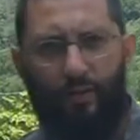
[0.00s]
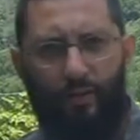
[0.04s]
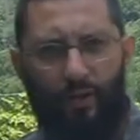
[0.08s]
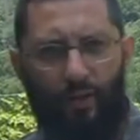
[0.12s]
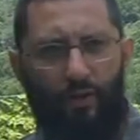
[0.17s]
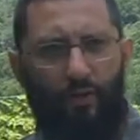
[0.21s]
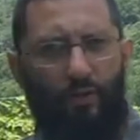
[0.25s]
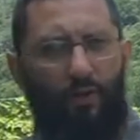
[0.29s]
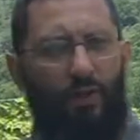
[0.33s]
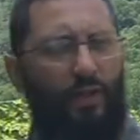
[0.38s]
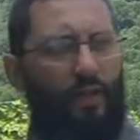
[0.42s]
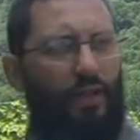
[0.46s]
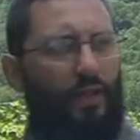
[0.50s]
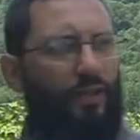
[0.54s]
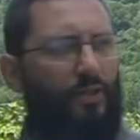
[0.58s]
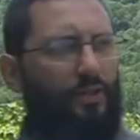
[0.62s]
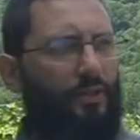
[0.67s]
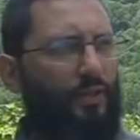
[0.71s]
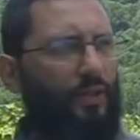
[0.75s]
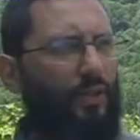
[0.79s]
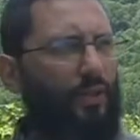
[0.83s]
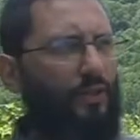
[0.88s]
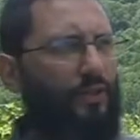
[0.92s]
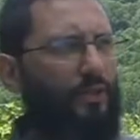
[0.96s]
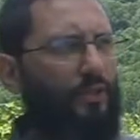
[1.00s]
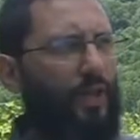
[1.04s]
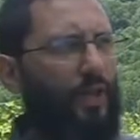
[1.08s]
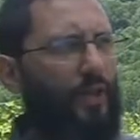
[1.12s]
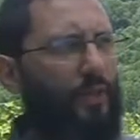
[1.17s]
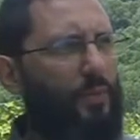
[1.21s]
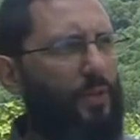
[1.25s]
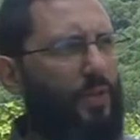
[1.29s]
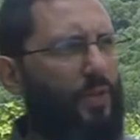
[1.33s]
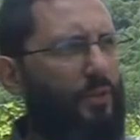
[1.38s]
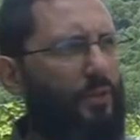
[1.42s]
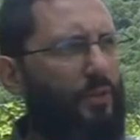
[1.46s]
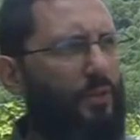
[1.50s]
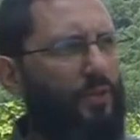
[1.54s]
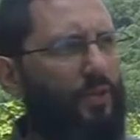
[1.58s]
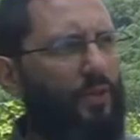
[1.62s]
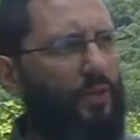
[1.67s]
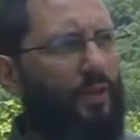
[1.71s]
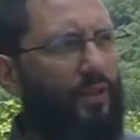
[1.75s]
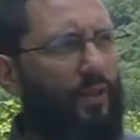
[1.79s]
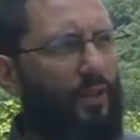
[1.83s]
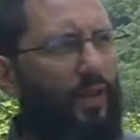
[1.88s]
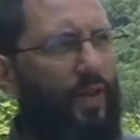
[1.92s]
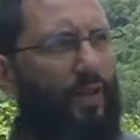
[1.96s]
No, it's a, sodomy is
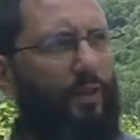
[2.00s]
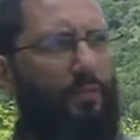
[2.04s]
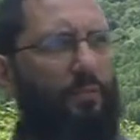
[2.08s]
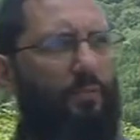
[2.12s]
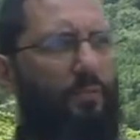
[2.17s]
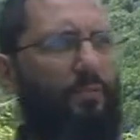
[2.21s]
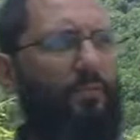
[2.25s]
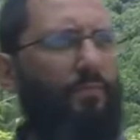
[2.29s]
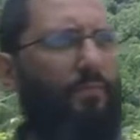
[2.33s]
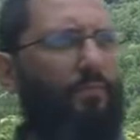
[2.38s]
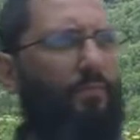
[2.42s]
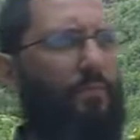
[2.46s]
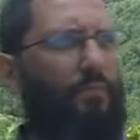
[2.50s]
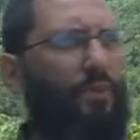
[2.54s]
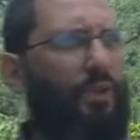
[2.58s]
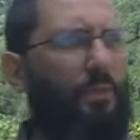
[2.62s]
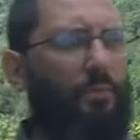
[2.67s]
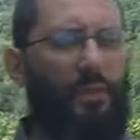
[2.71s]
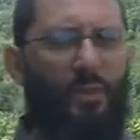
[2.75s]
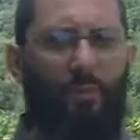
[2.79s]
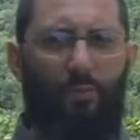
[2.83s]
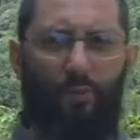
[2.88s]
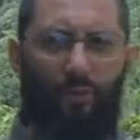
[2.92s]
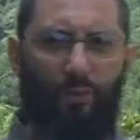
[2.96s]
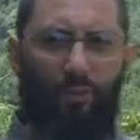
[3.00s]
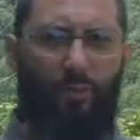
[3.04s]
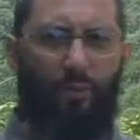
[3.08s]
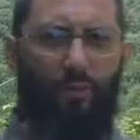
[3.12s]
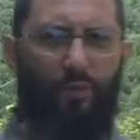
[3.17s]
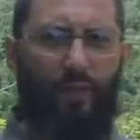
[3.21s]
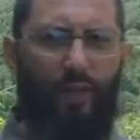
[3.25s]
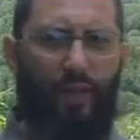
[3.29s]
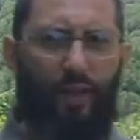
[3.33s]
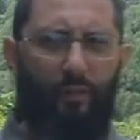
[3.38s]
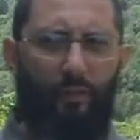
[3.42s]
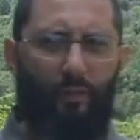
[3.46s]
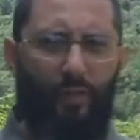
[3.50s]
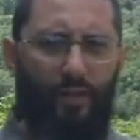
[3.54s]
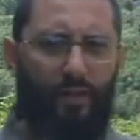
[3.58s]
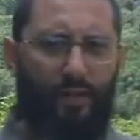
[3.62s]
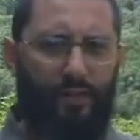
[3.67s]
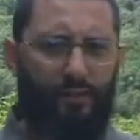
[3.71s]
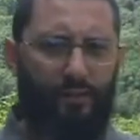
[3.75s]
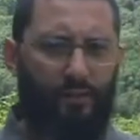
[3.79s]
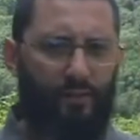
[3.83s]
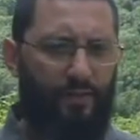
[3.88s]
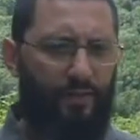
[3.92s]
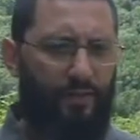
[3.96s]
just a, some people are born that way.
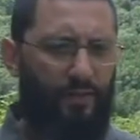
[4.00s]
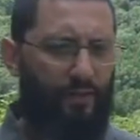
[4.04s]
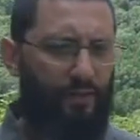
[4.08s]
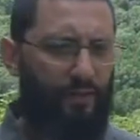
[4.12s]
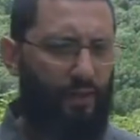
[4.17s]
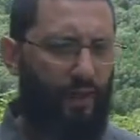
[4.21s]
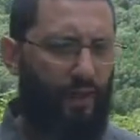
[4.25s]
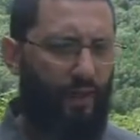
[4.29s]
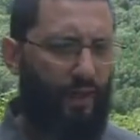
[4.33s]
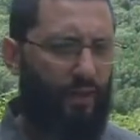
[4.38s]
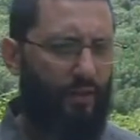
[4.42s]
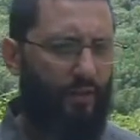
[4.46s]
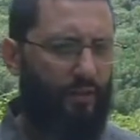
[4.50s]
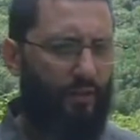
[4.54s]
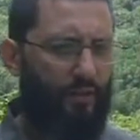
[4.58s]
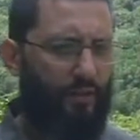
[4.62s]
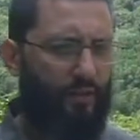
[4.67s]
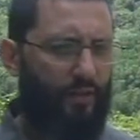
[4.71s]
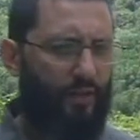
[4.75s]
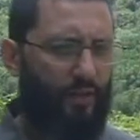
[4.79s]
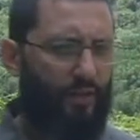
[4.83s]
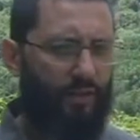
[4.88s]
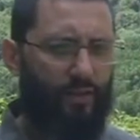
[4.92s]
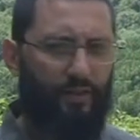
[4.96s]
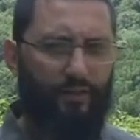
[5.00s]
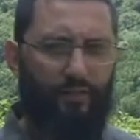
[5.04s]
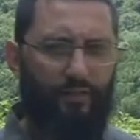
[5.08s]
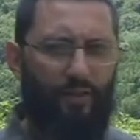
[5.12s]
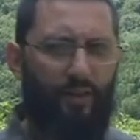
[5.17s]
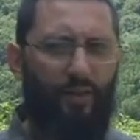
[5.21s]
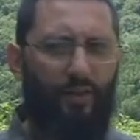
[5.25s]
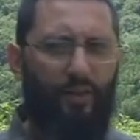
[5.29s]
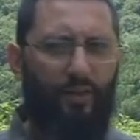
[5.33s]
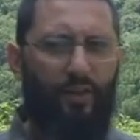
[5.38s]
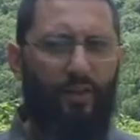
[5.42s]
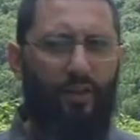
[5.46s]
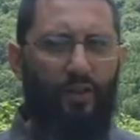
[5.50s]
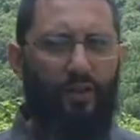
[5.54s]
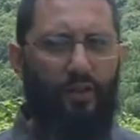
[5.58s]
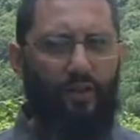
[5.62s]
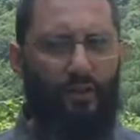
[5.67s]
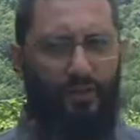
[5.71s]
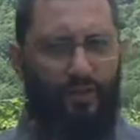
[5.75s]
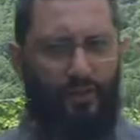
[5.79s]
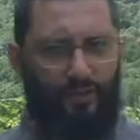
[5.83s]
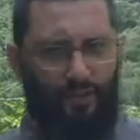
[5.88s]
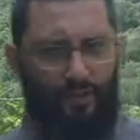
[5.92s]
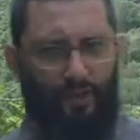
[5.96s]
It's not their fault.
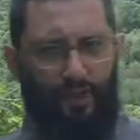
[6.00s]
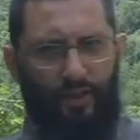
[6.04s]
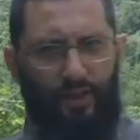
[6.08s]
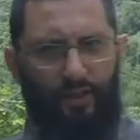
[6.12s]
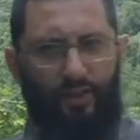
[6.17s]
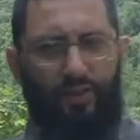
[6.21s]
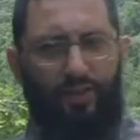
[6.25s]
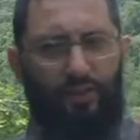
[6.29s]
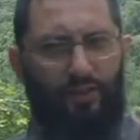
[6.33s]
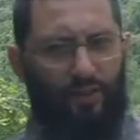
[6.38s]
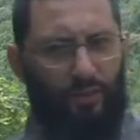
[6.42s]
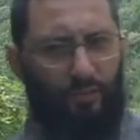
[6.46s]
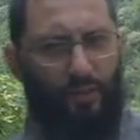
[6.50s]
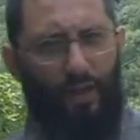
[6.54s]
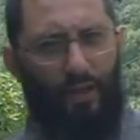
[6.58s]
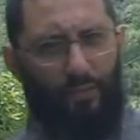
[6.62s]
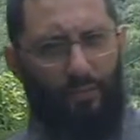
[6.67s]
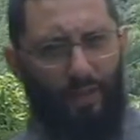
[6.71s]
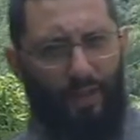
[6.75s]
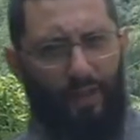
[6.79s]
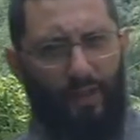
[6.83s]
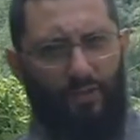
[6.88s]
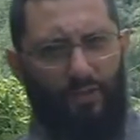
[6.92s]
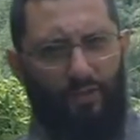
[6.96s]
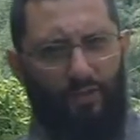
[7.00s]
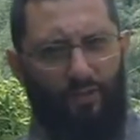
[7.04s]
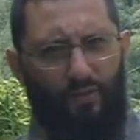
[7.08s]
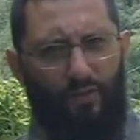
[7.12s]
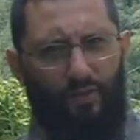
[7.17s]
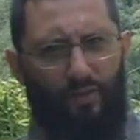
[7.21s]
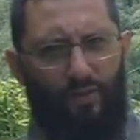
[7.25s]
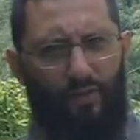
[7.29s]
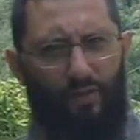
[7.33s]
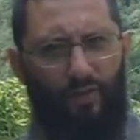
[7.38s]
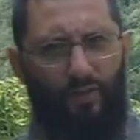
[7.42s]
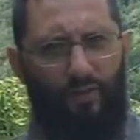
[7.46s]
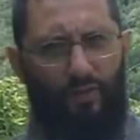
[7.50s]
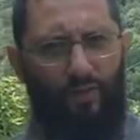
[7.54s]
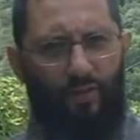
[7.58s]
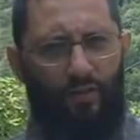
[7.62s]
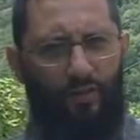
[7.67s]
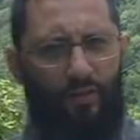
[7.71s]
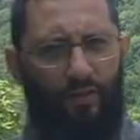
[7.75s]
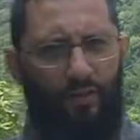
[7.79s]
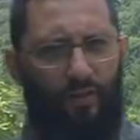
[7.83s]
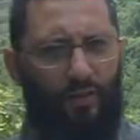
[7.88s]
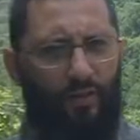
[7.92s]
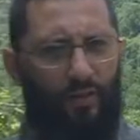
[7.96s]
Yes, it is. It's an abomination.
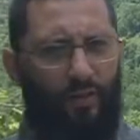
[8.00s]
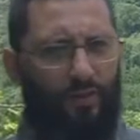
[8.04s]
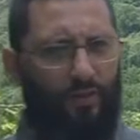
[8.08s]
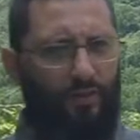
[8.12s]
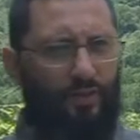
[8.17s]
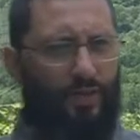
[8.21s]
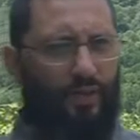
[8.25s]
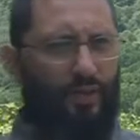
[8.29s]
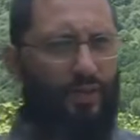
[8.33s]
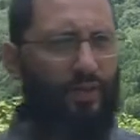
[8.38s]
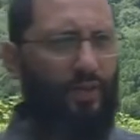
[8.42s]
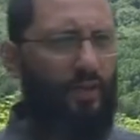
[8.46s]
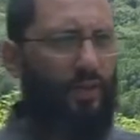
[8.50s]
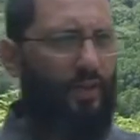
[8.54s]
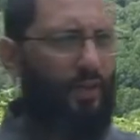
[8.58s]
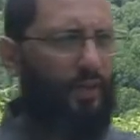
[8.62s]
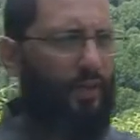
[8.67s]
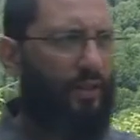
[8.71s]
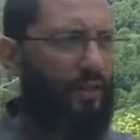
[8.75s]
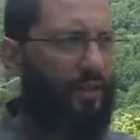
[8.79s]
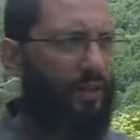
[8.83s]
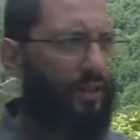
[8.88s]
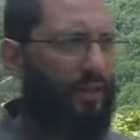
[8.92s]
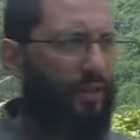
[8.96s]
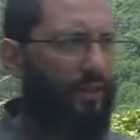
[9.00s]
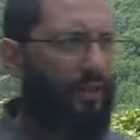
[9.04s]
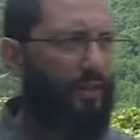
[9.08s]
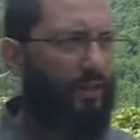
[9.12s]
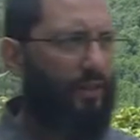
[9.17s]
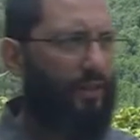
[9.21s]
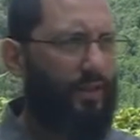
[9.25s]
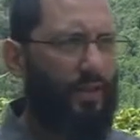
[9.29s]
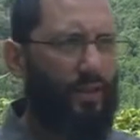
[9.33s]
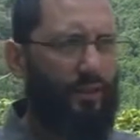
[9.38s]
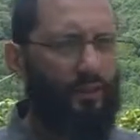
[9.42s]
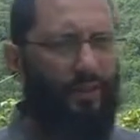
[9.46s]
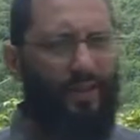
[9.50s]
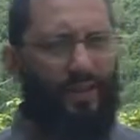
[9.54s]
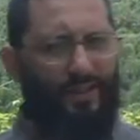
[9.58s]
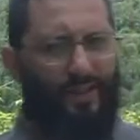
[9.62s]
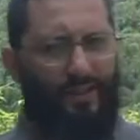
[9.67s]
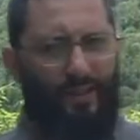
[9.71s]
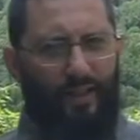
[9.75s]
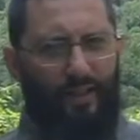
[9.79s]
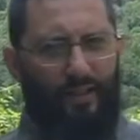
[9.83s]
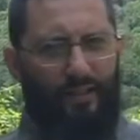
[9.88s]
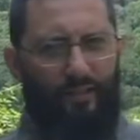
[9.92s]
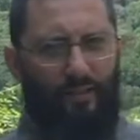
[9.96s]
See, they don't
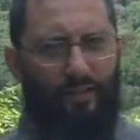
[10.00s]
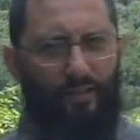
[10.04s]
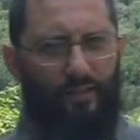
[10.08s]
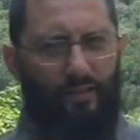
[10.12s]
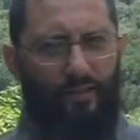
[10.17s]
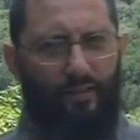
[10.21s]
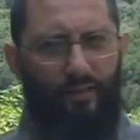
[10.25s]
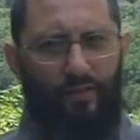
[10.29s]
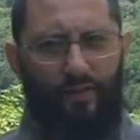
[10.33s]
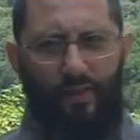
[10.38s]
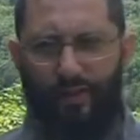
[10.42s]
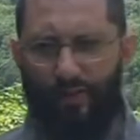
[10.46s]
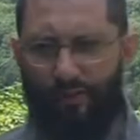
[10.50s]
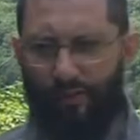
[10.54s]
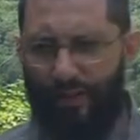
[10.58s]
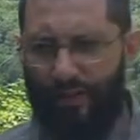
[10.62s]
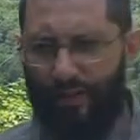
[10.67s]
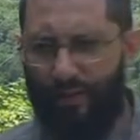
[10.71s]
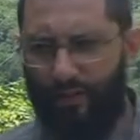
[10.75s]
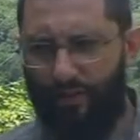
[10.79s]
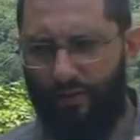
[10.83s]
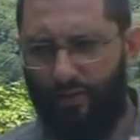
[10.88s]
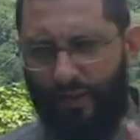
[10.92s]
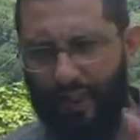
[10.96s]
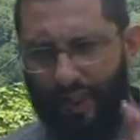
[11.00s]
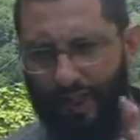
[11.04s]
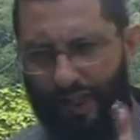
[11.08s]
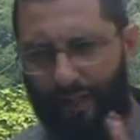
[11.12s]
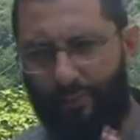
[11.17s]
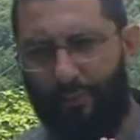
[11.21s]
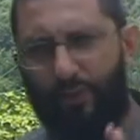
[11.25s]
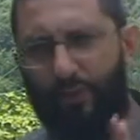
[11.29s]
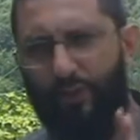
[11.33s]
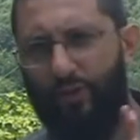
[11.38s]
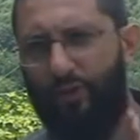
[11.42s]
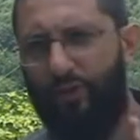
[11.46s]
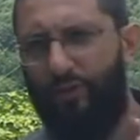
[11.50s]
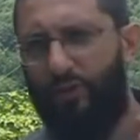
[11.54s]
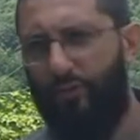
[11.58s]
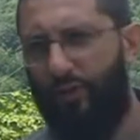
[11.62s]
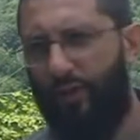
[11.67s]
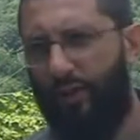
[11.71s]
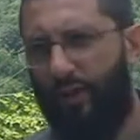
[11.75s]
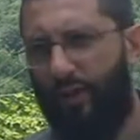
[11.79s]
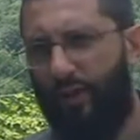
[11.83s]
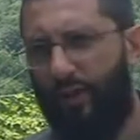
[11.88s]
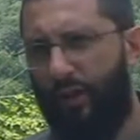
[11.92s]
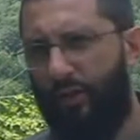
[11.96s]
like that. They don't like those
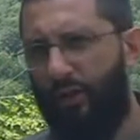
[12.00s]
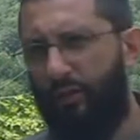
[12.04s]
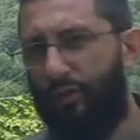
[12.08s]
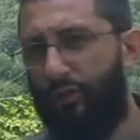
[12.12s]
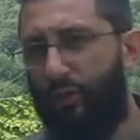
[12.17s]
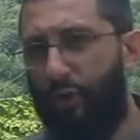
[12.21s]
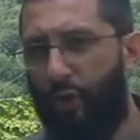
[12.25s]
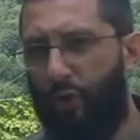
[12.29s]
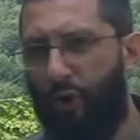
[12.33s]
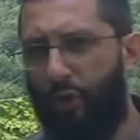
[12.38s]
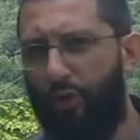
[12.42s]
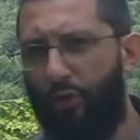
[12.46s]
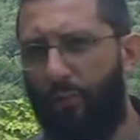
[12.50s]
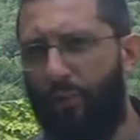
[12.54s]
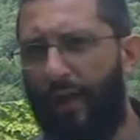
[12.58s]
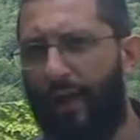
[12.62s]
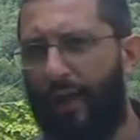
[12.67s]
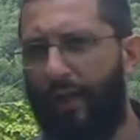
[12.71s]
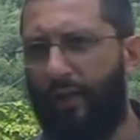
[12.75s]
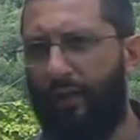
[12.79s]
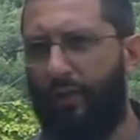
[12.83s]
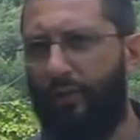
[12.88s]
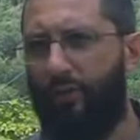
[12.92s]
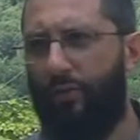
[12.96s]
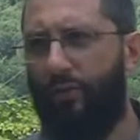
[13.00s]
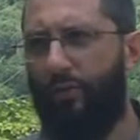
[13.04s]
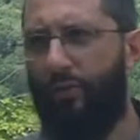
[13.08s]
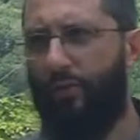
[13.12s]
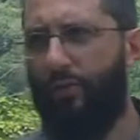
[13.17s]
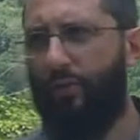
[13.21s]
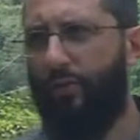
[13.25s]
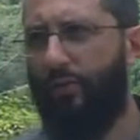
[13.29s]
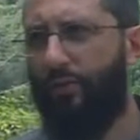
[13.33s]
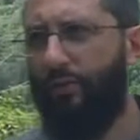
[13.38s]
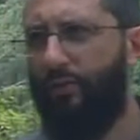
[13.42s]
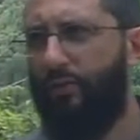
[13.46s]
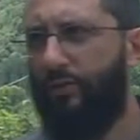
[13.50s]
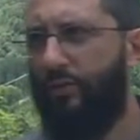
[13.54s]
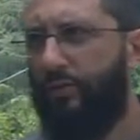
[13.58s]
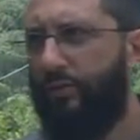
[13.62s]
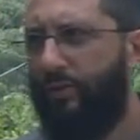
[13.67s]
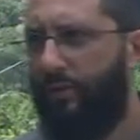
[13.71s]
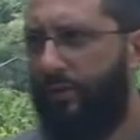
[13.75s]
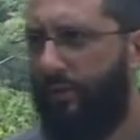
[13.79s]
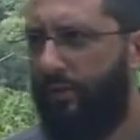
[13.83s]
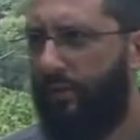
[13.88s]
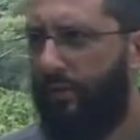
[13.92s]
absolute dogmatic truths.